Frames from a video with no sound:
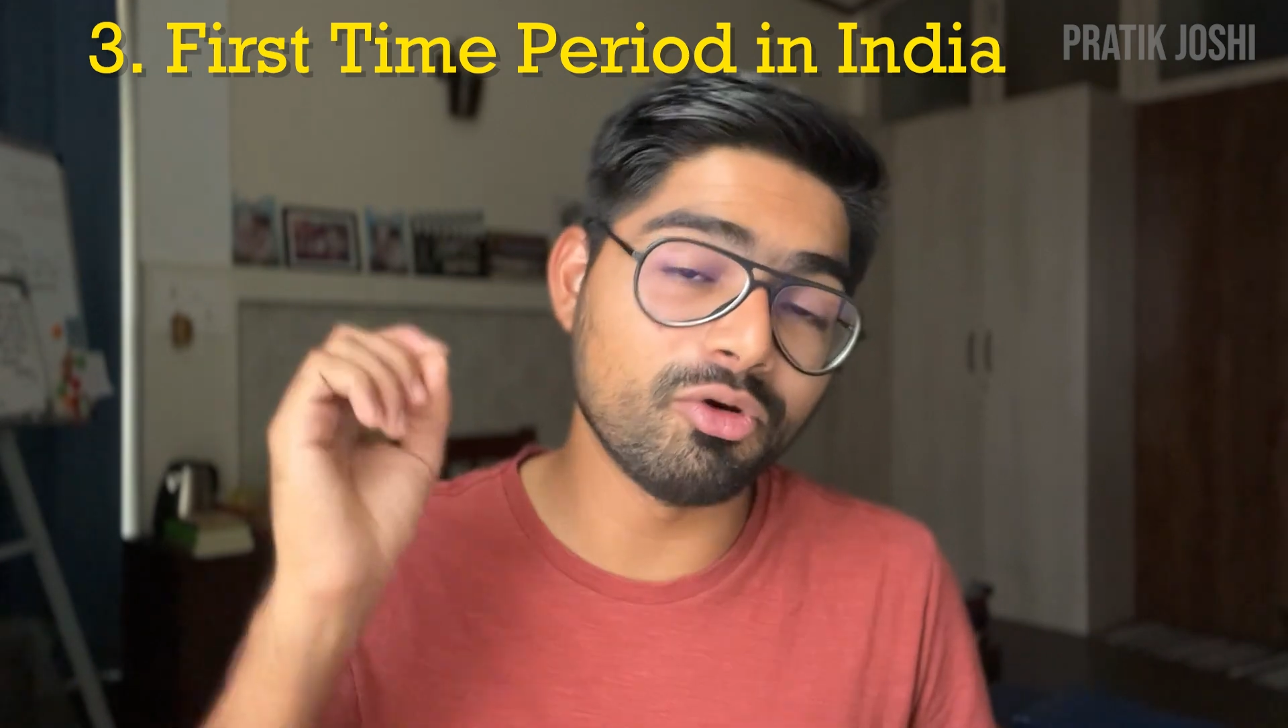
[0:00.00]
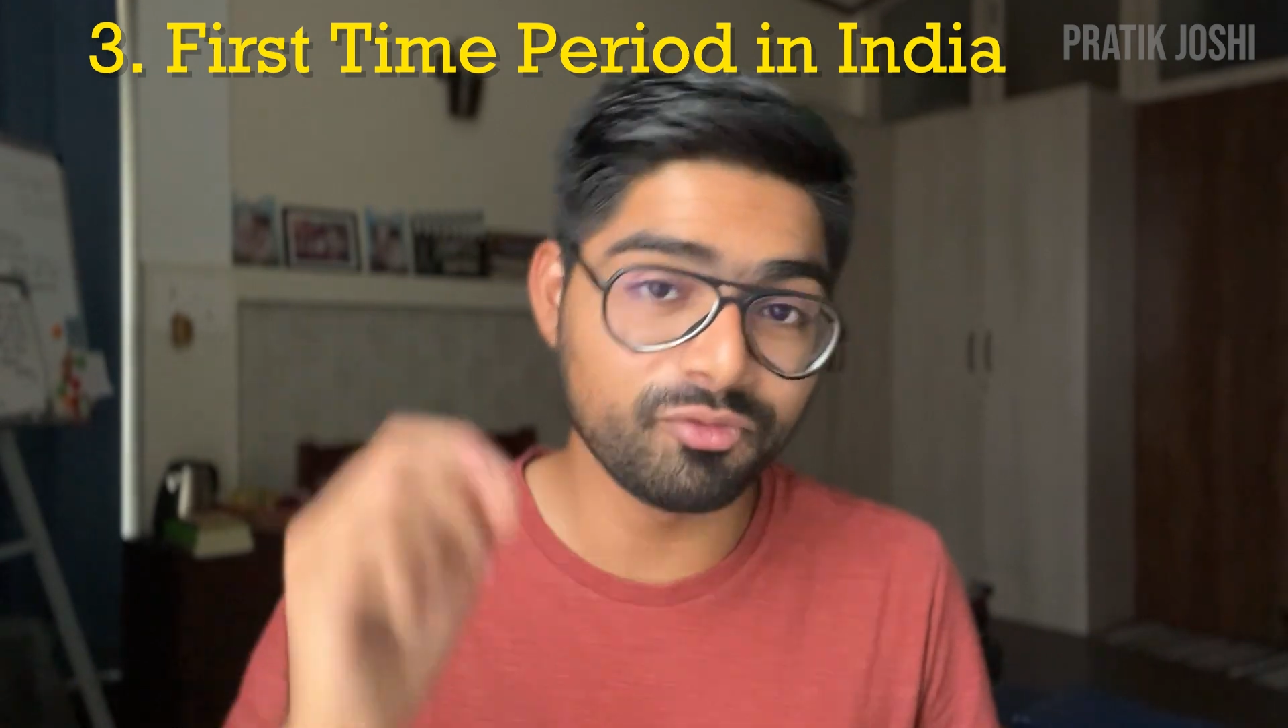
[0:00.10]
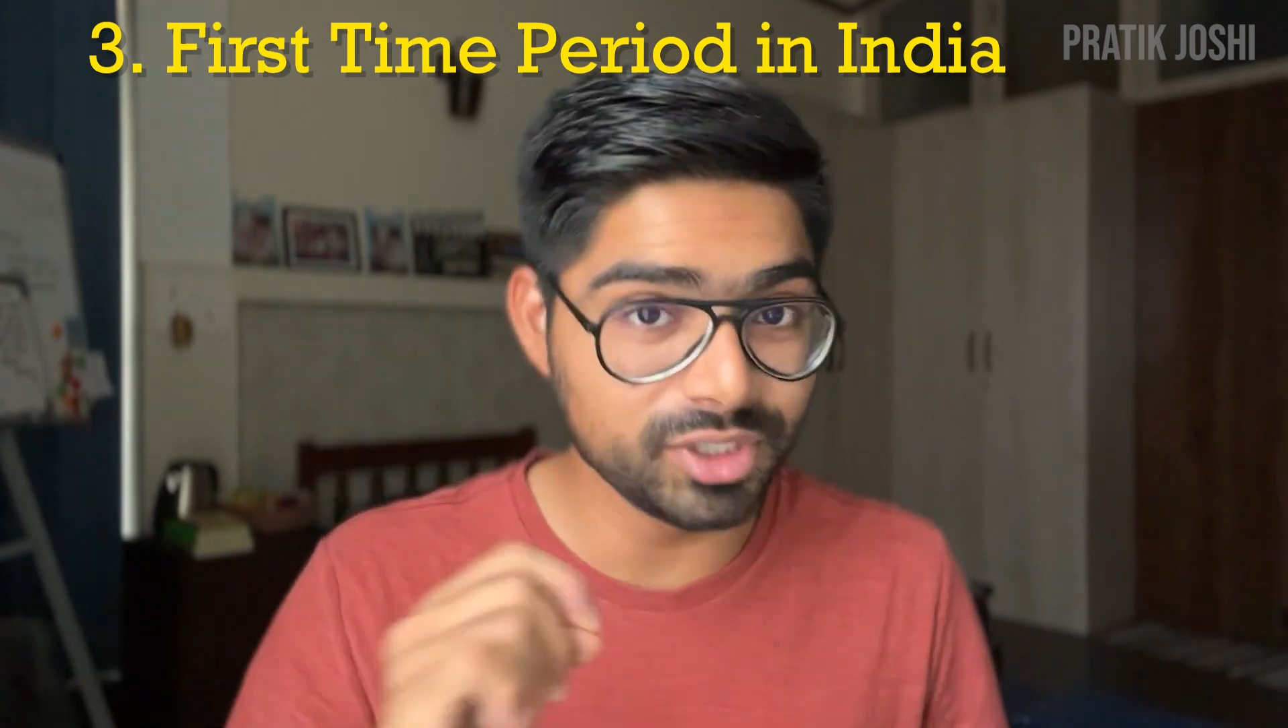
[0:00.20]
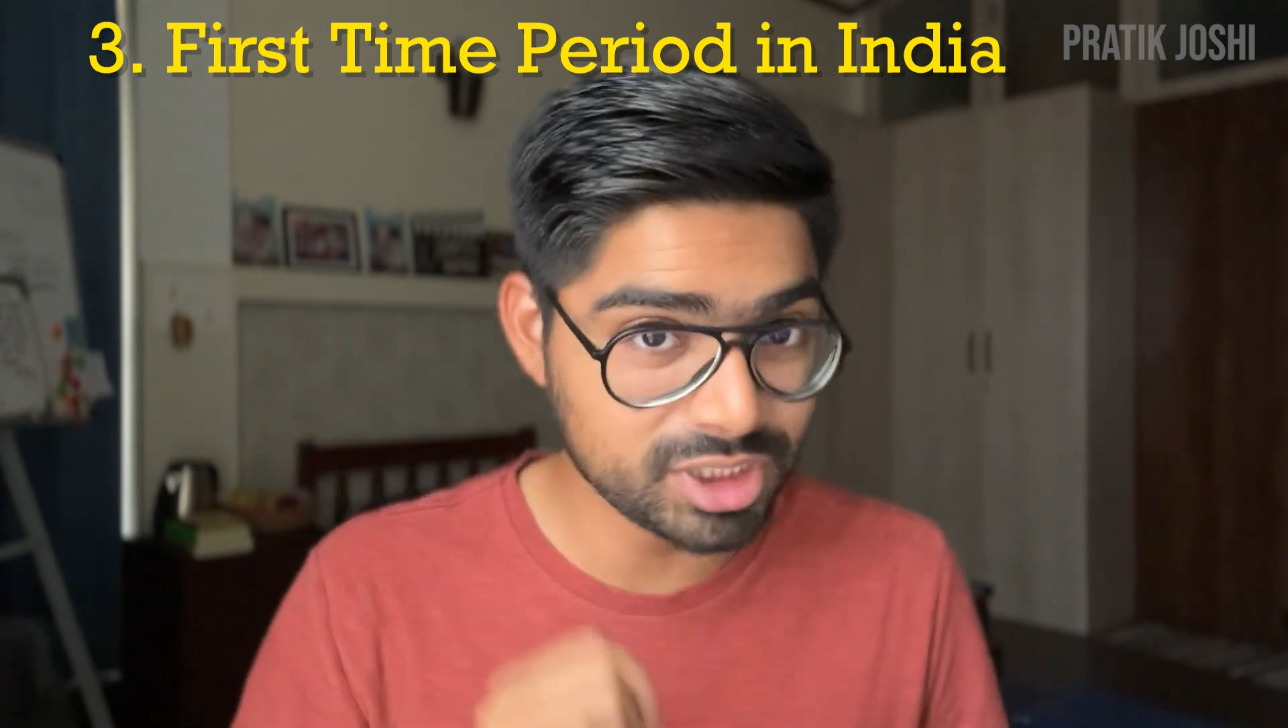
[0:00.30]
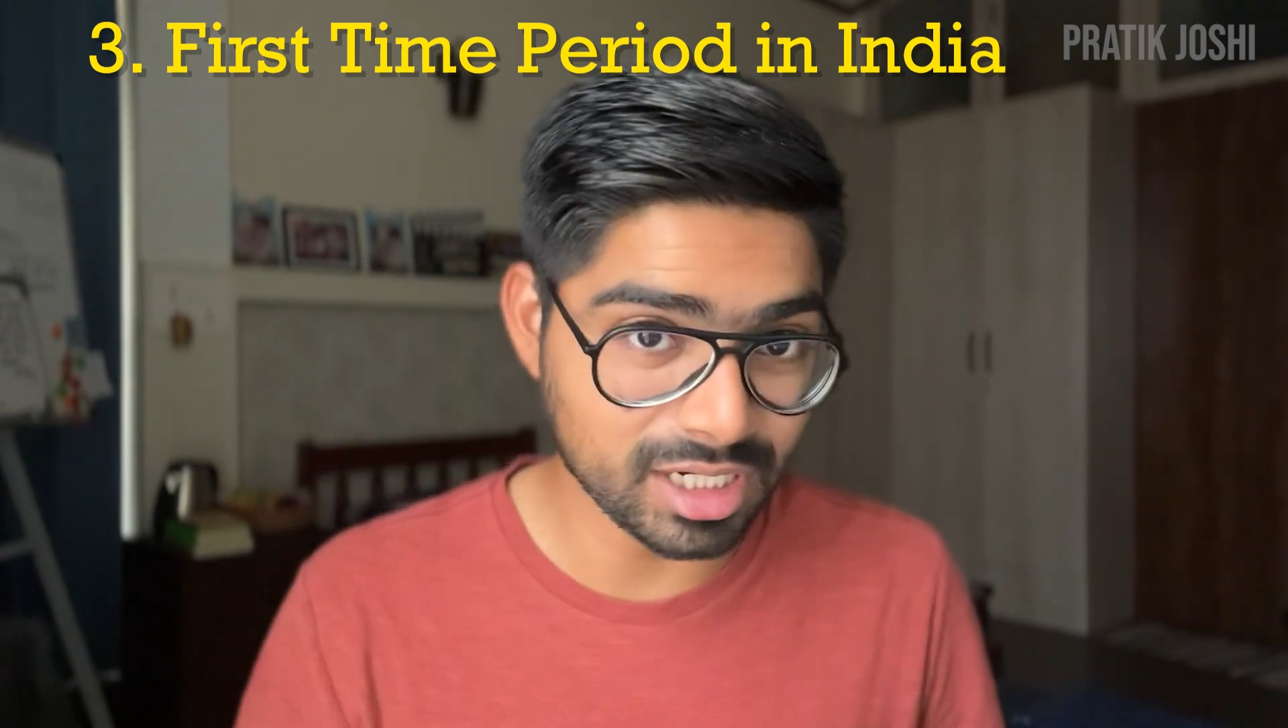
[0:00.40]

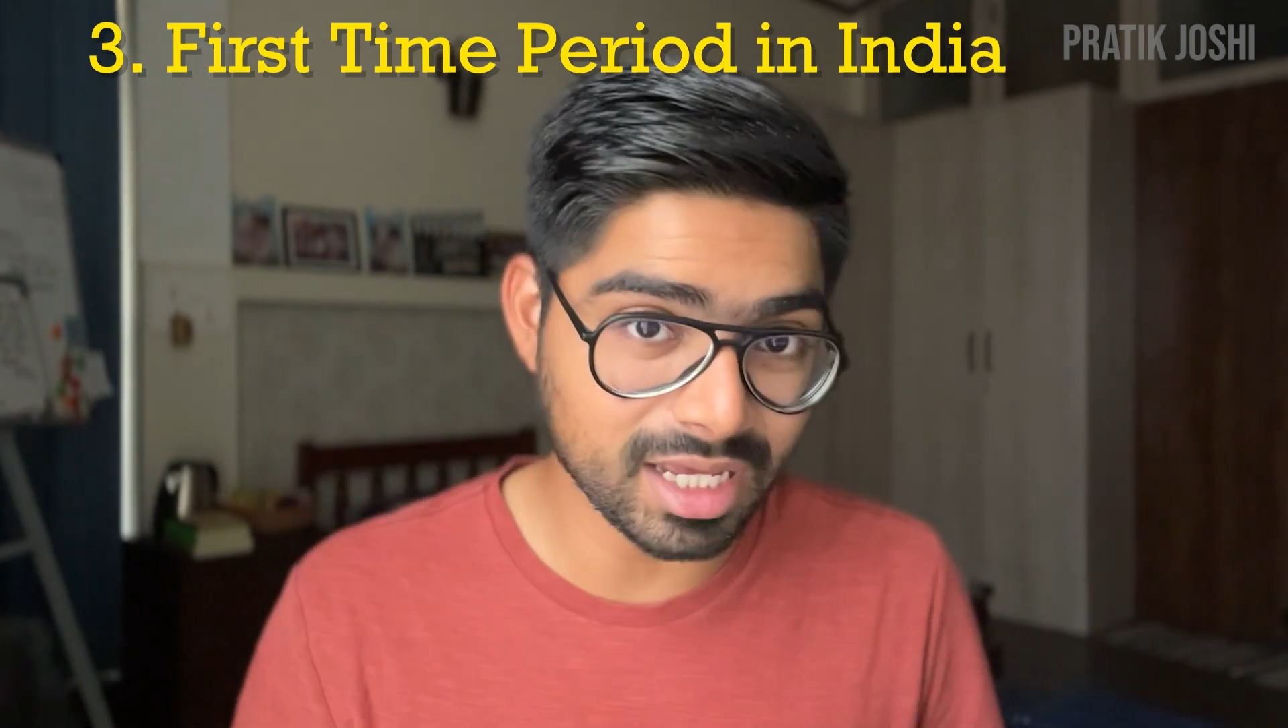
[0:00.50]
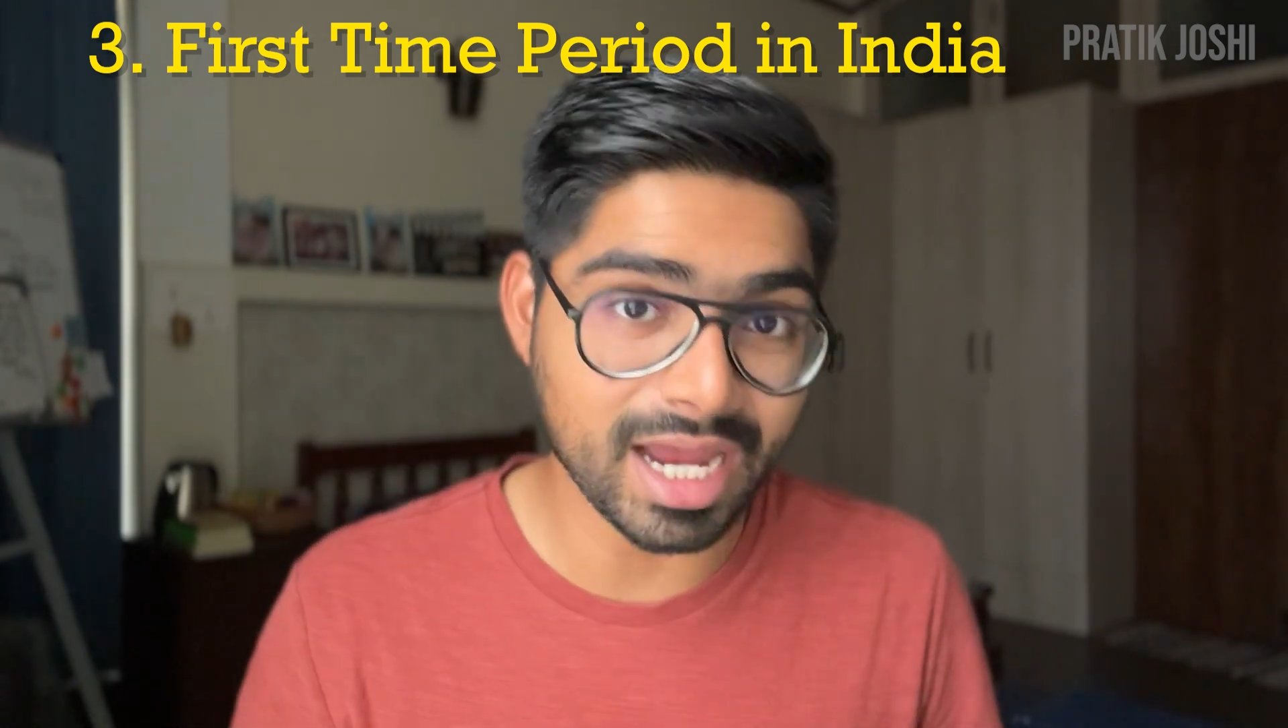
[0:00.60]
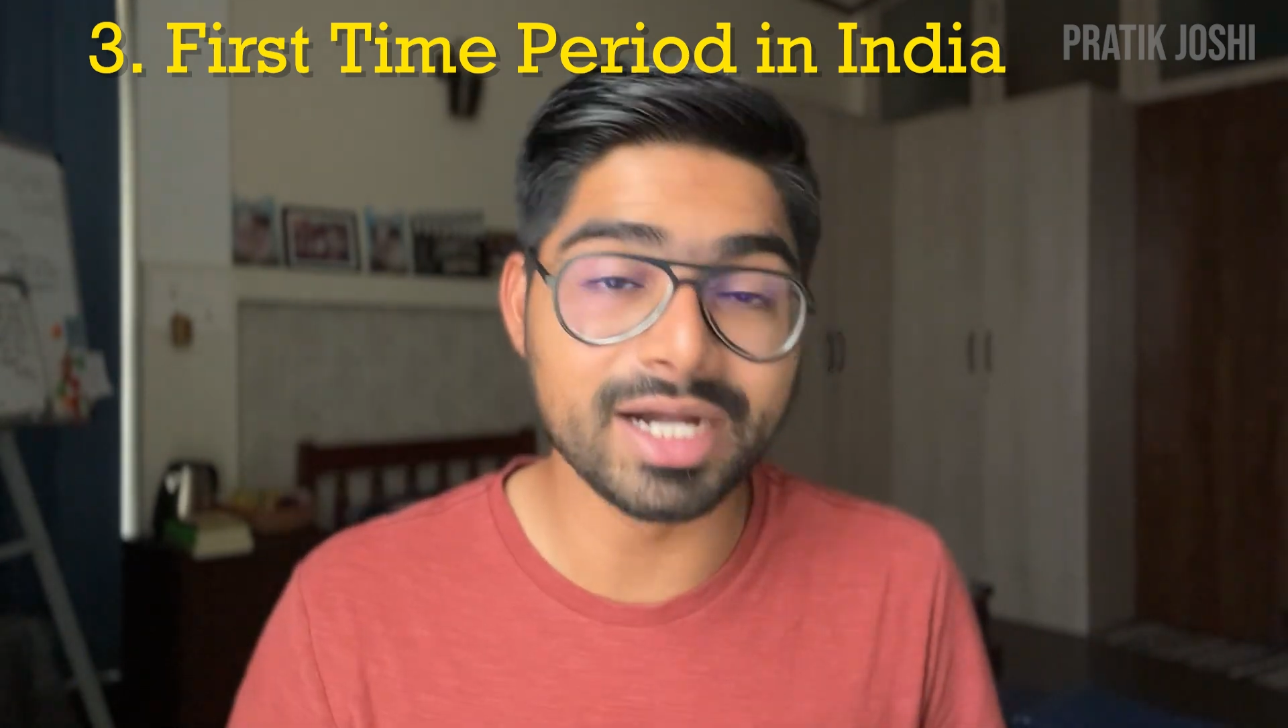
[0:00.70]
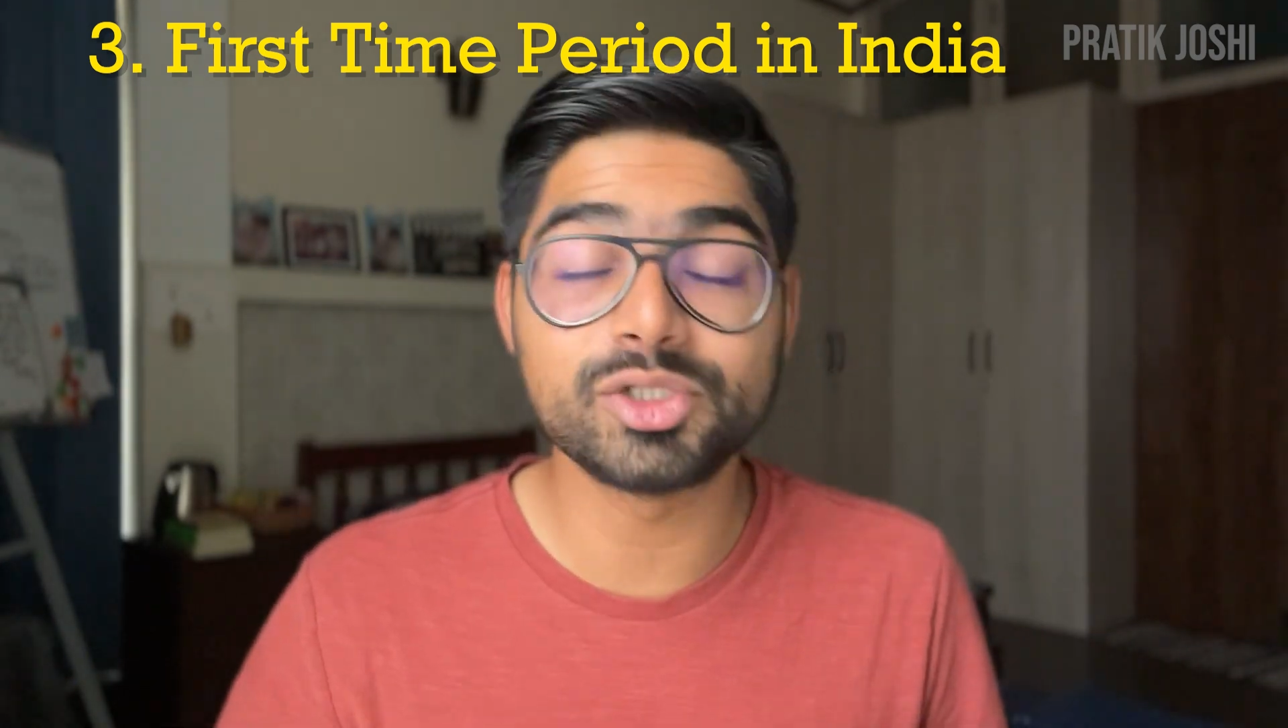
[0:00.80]
official guide.